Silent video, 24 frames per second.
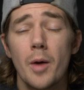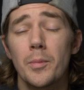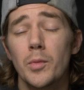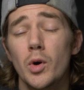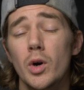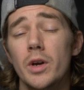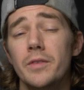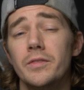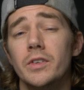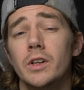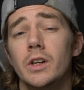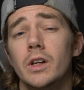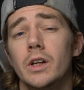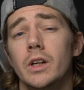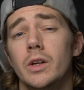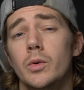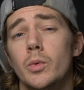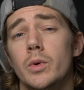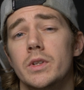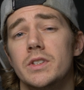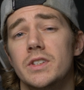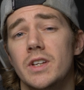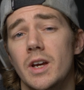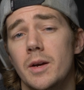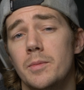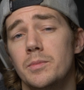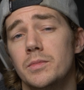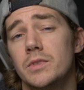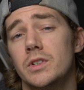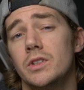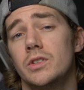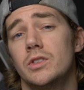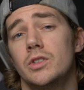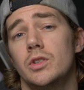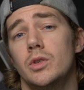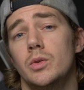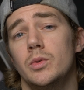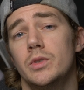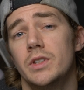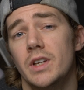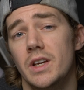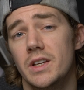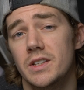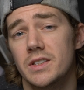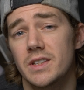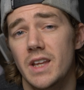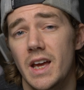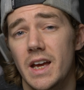I'm not even going to attempt to
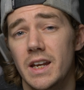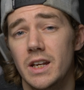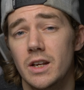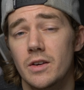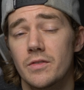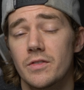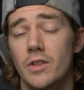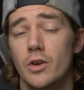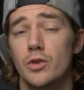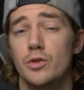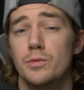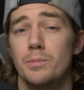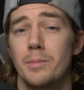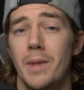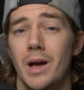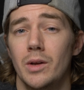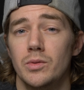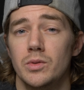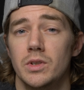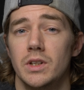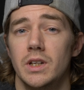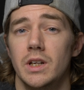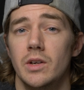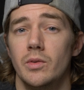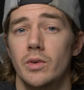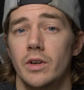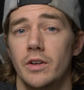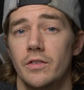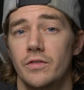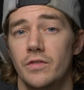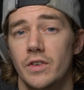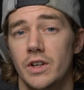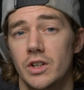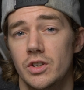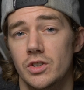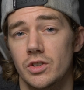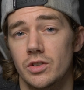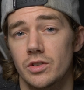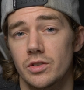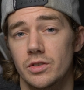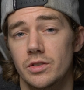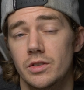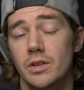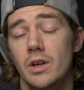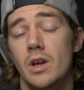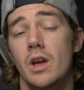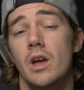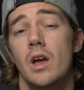test any of those mountaineering
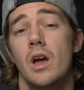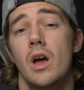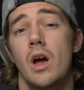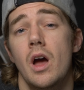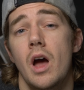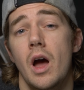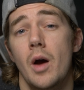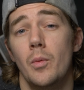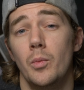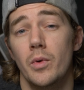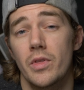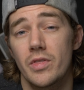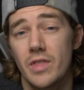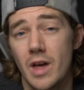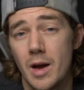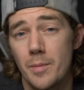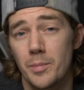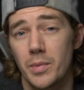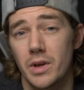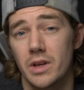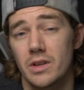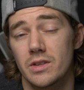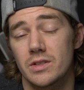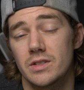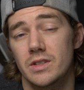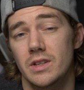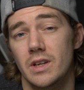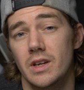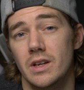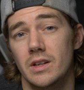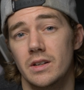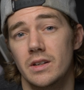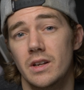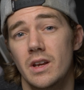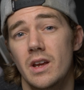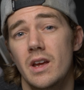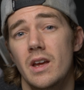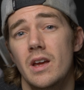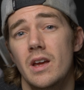features. And with that being said,